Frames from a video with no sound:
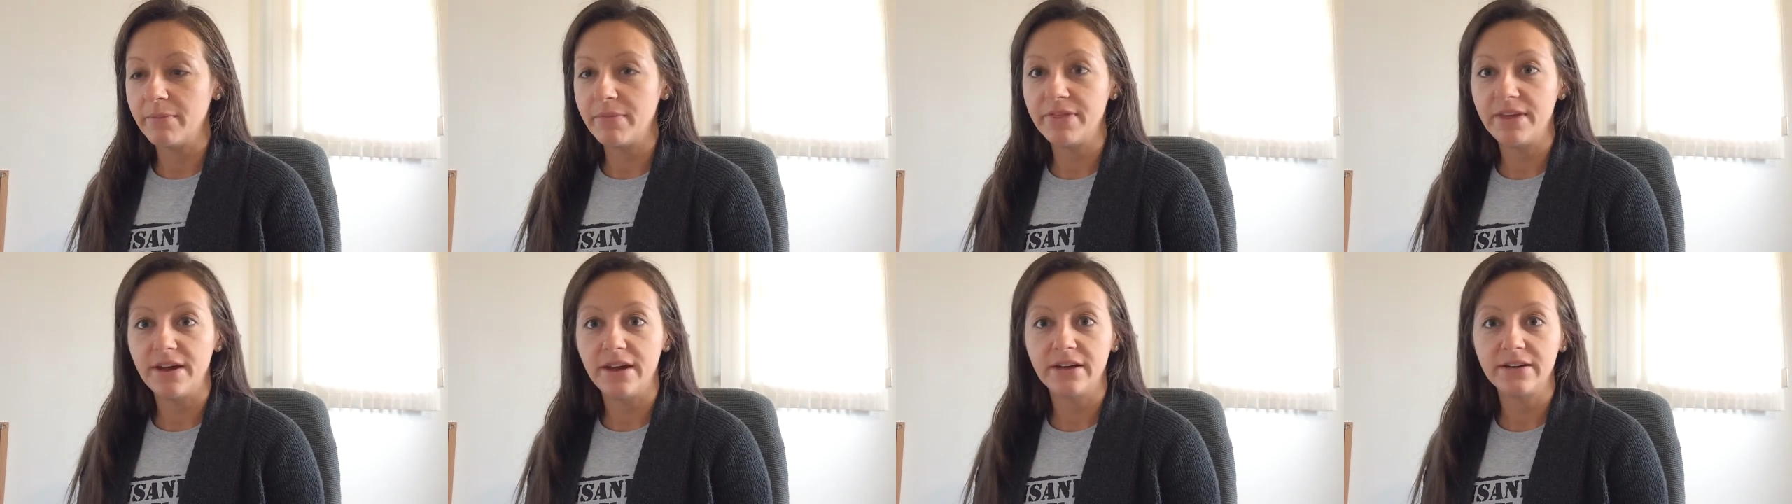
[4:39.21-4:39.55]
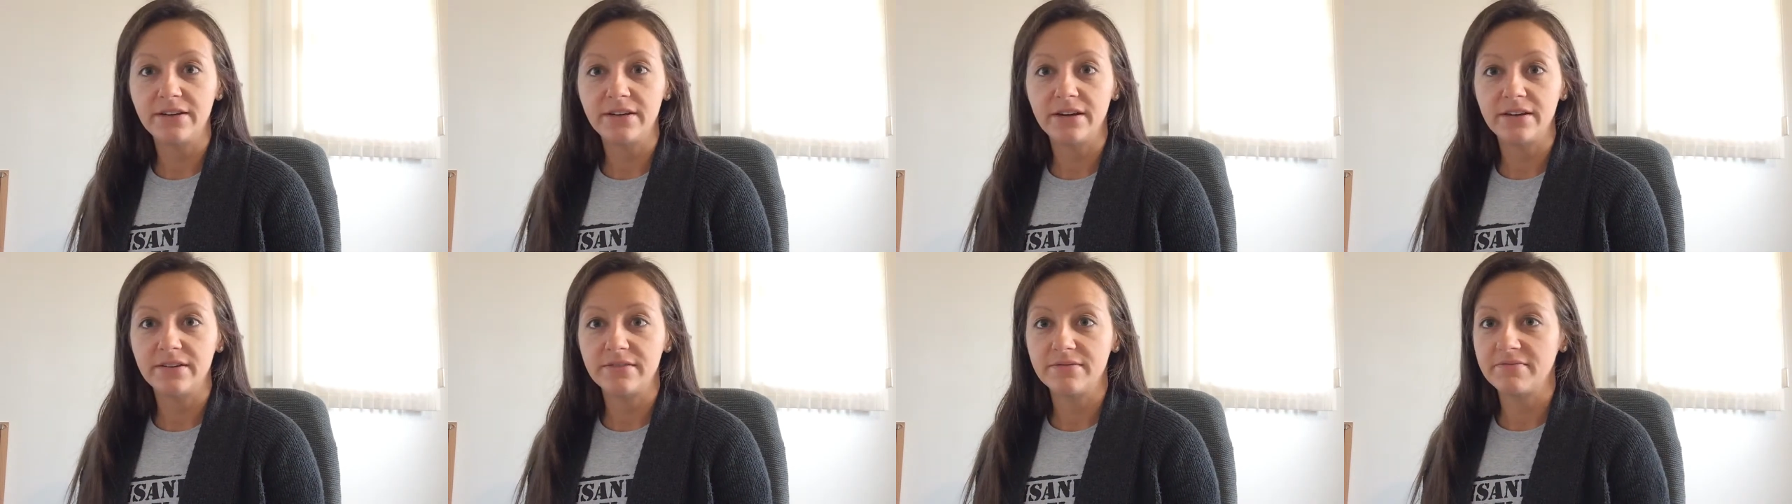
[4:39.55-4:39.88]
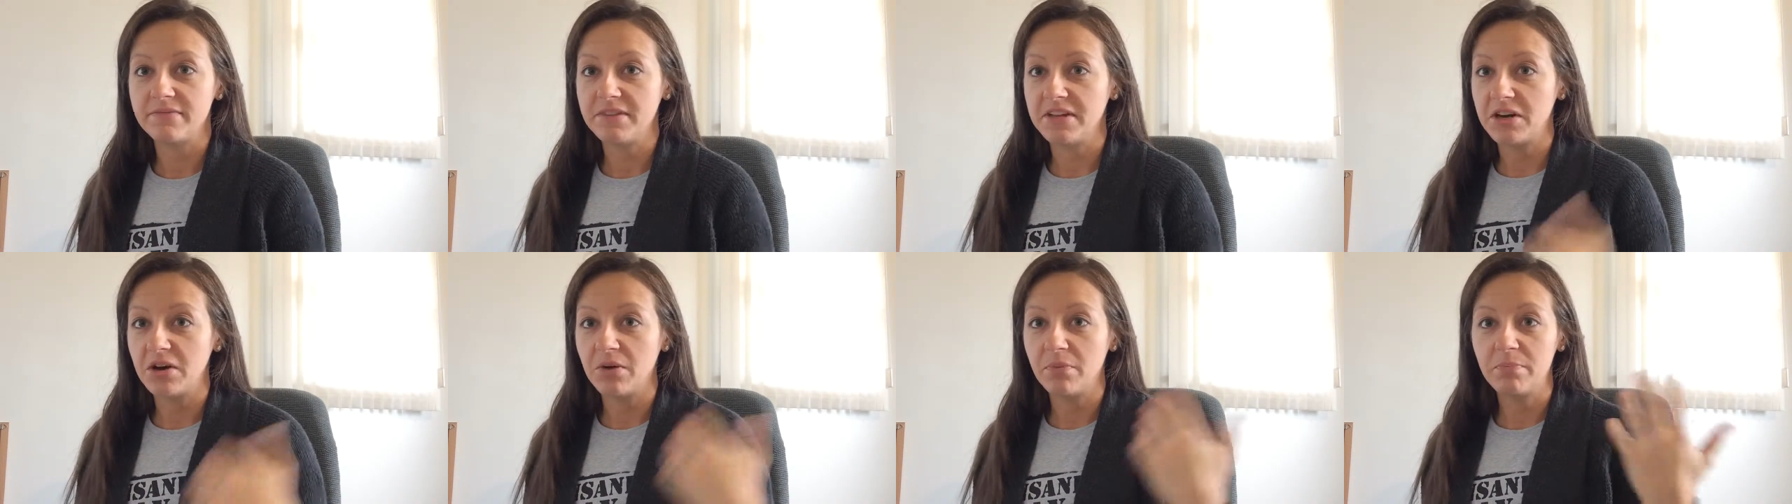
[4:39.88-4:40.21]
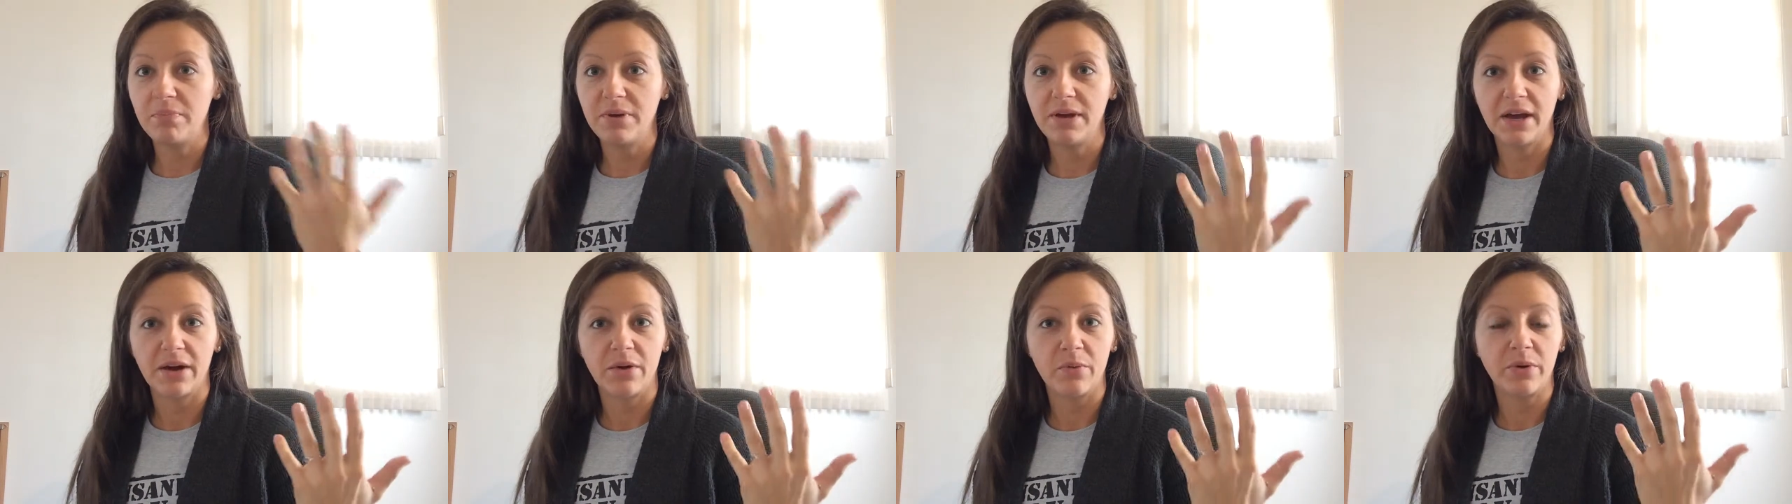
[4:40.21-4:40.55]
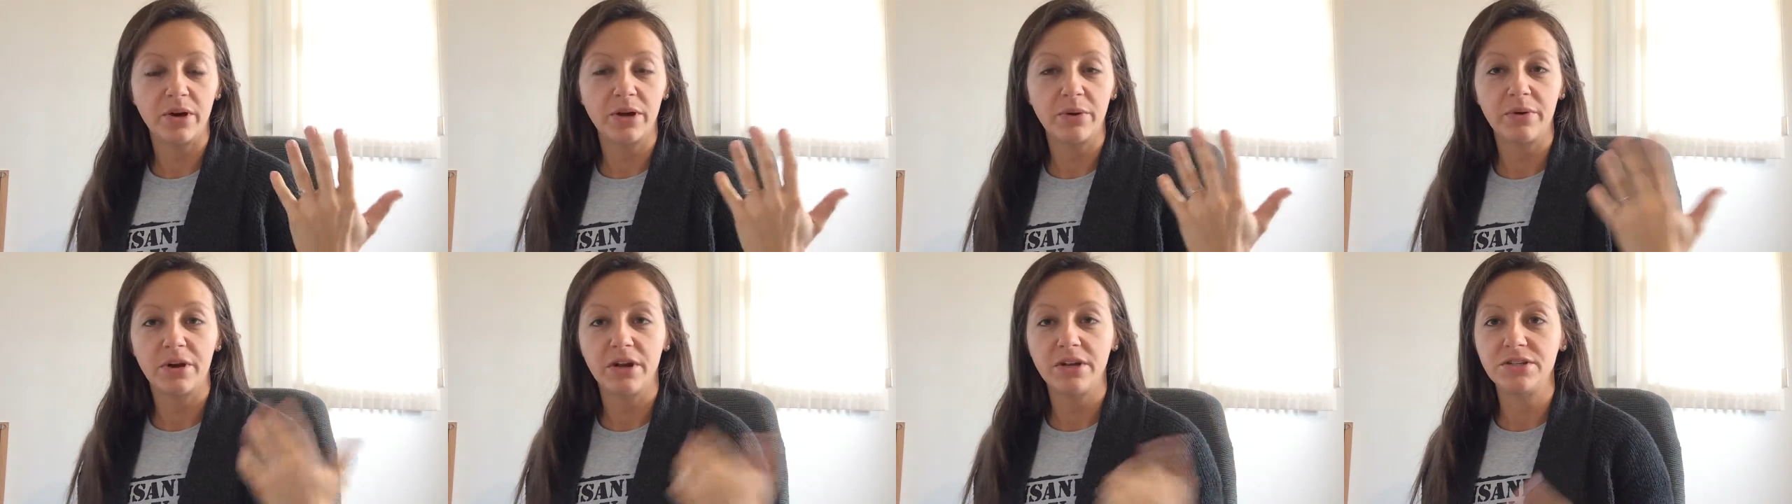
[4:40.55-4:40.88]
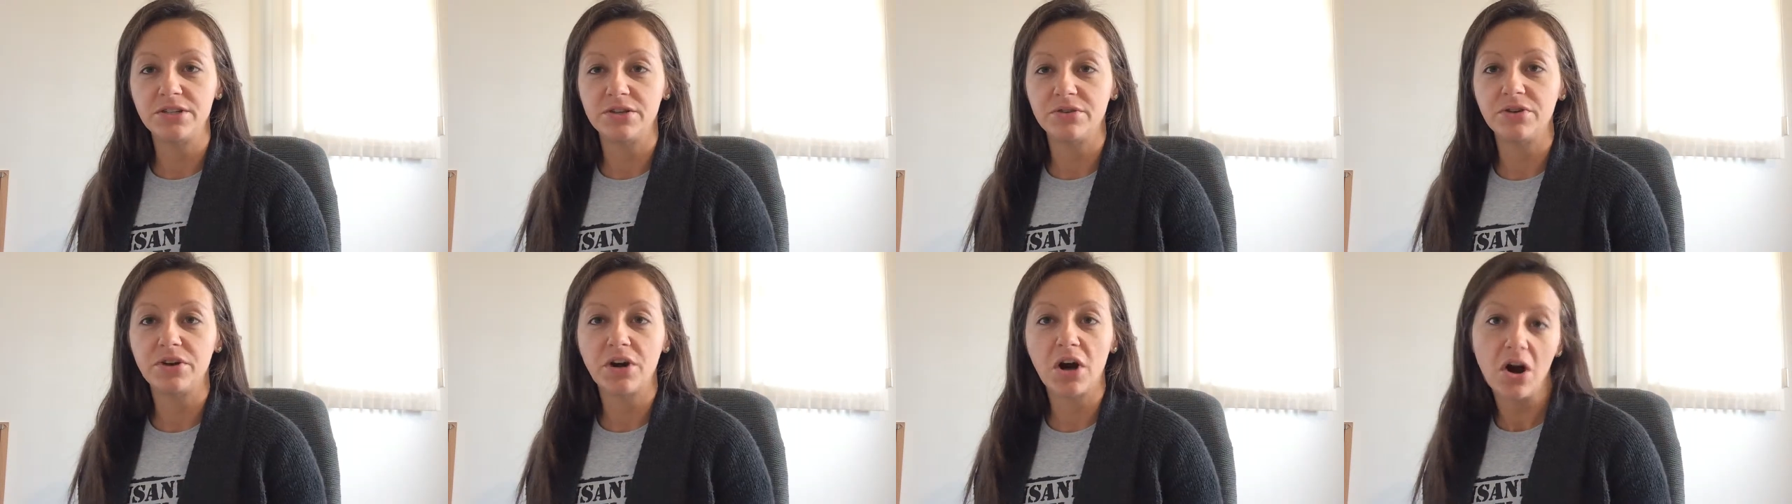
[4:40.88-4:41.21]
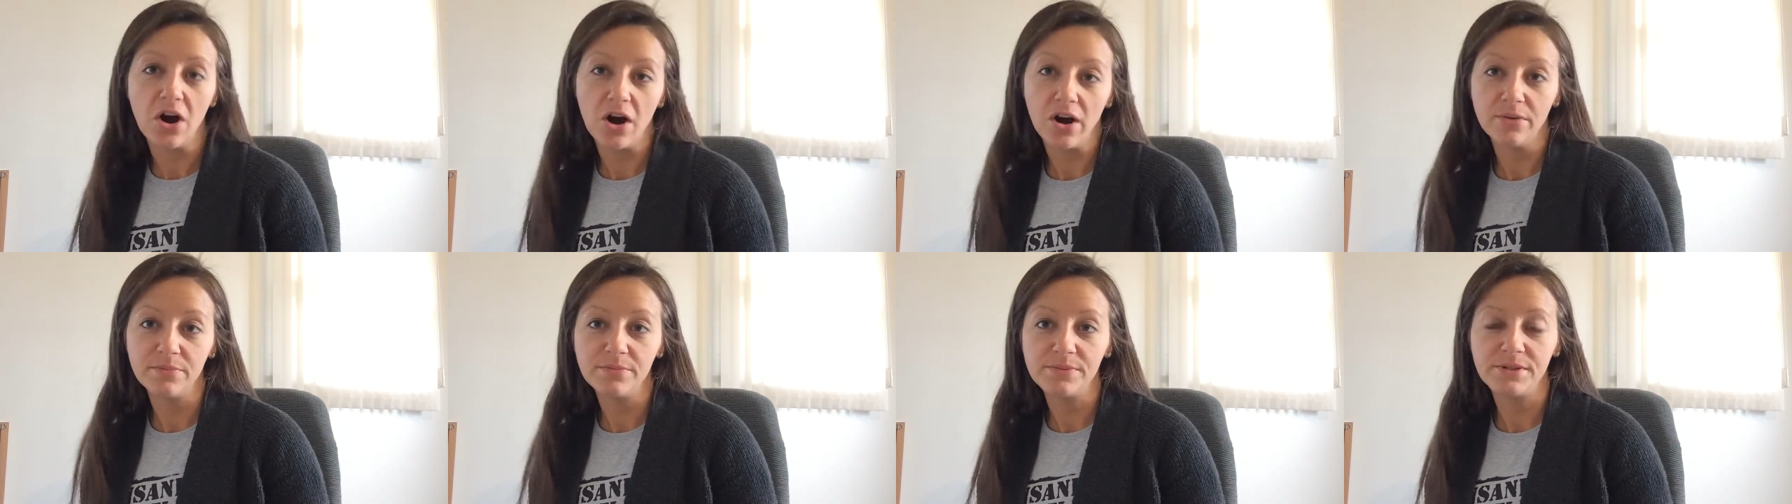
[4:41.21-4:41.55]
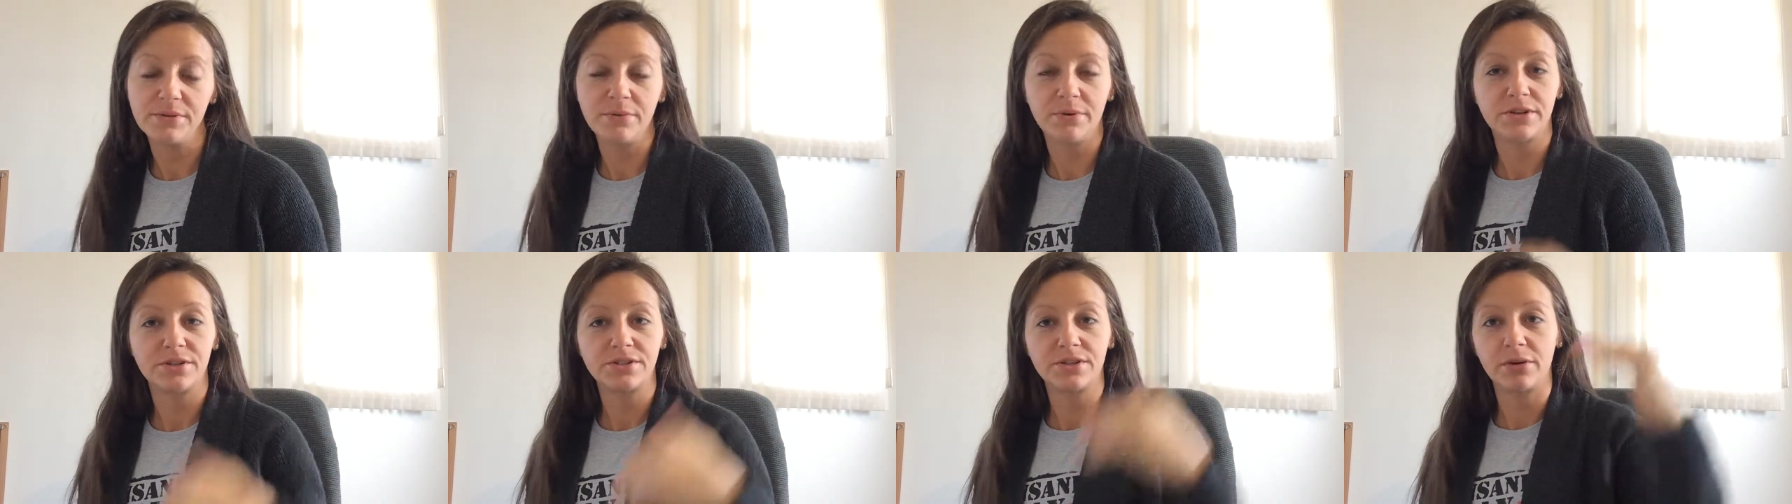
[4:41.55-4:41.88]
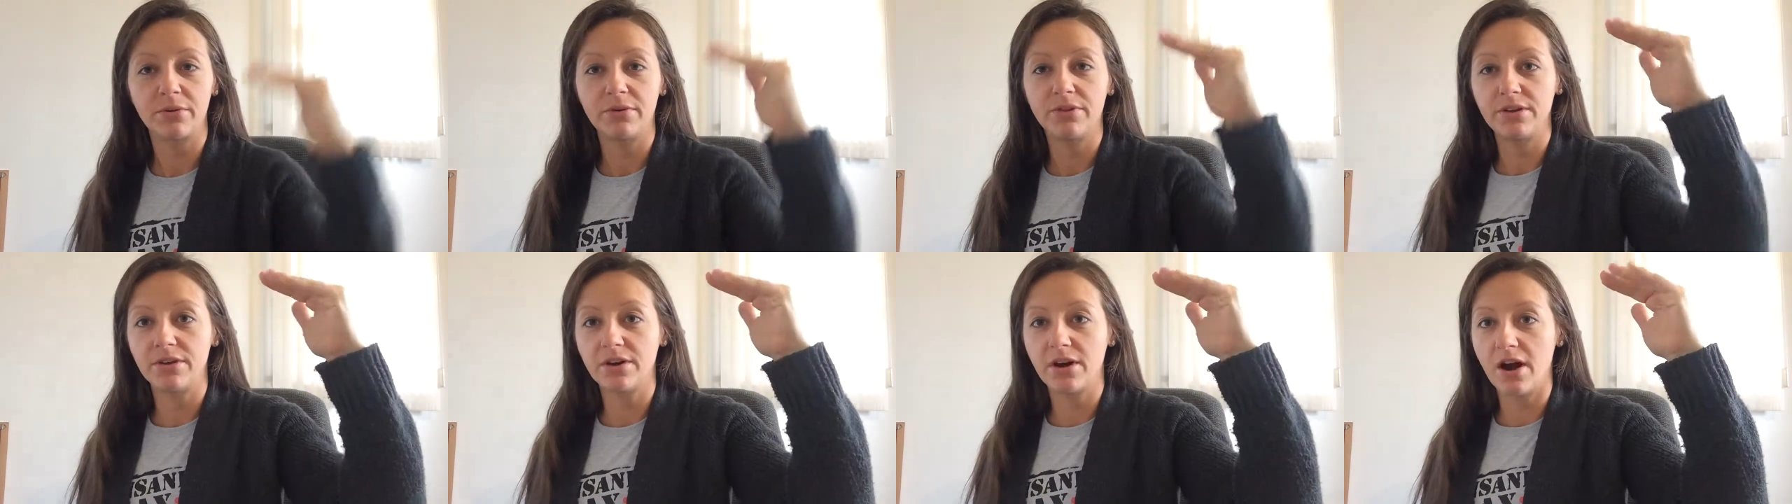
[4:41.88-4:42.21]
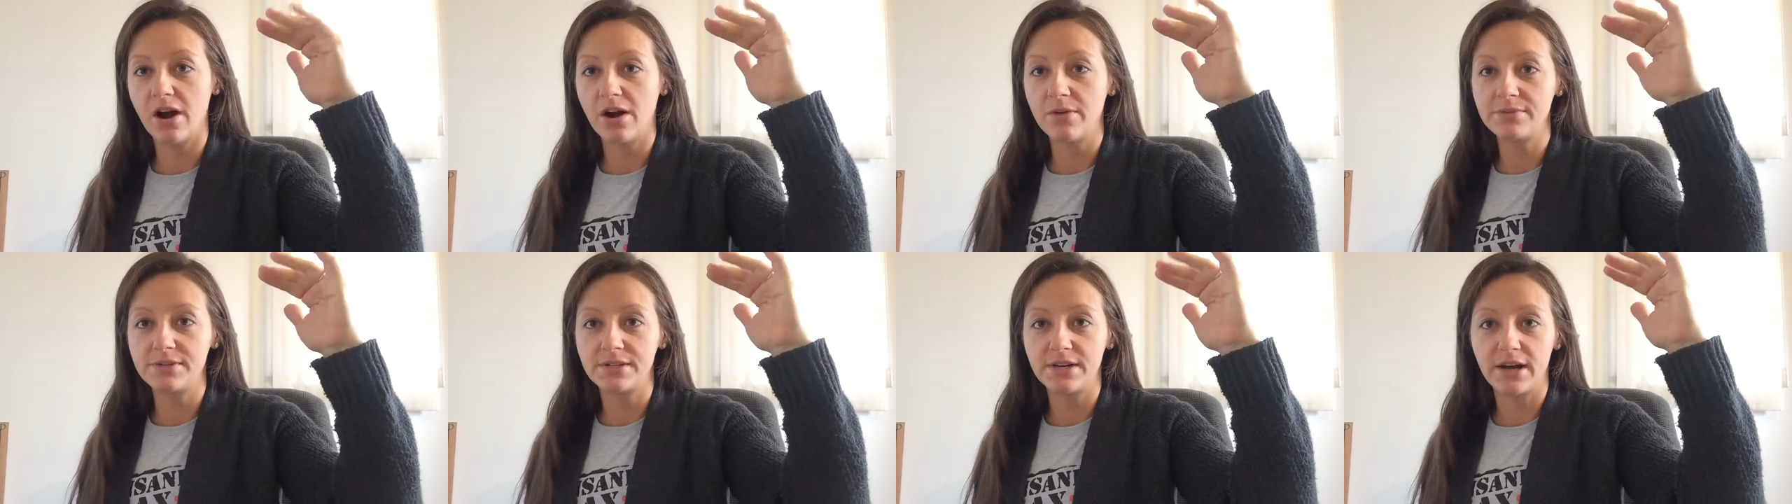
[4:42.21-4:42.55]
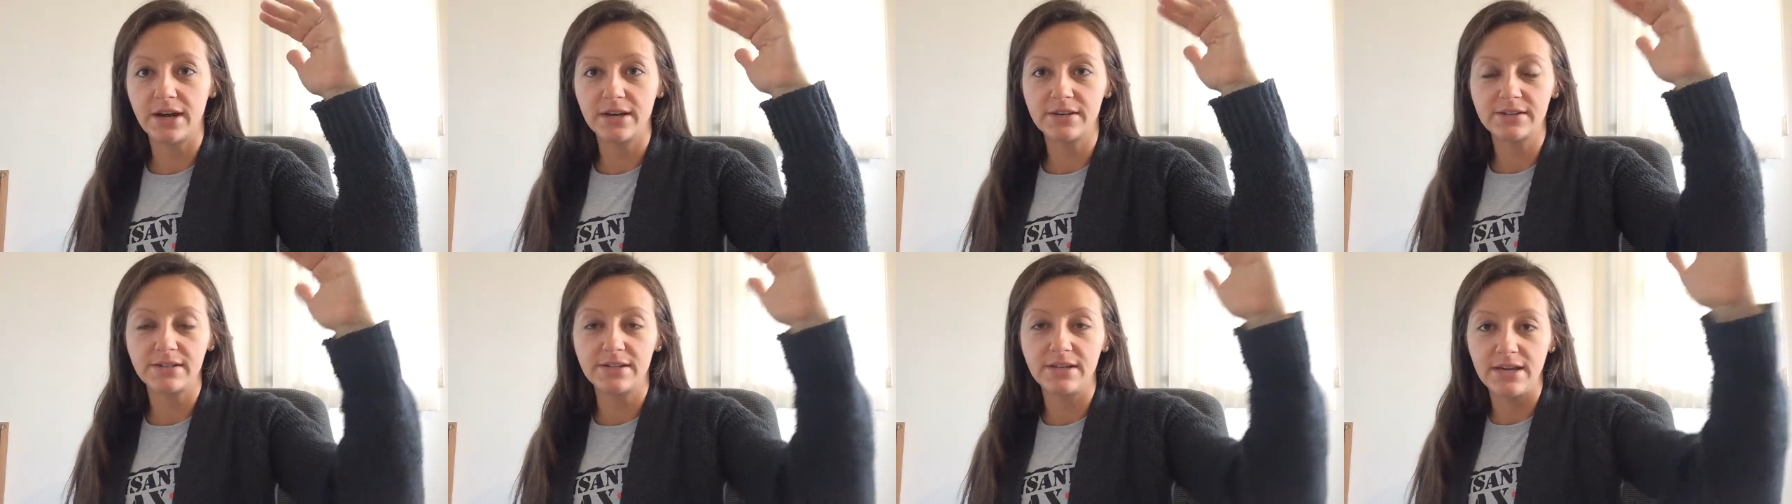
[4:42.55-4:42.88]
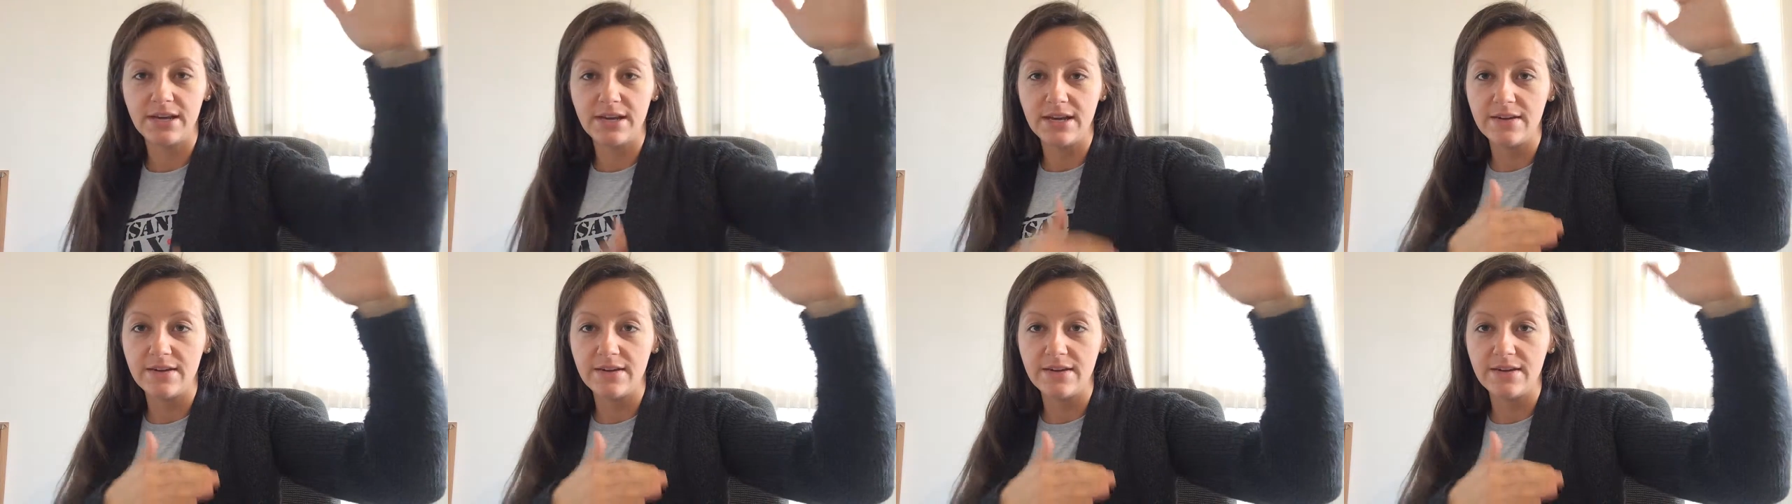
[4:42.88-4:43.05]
Then pick, what do you want to do? Carbs, you want to start with your carbs next.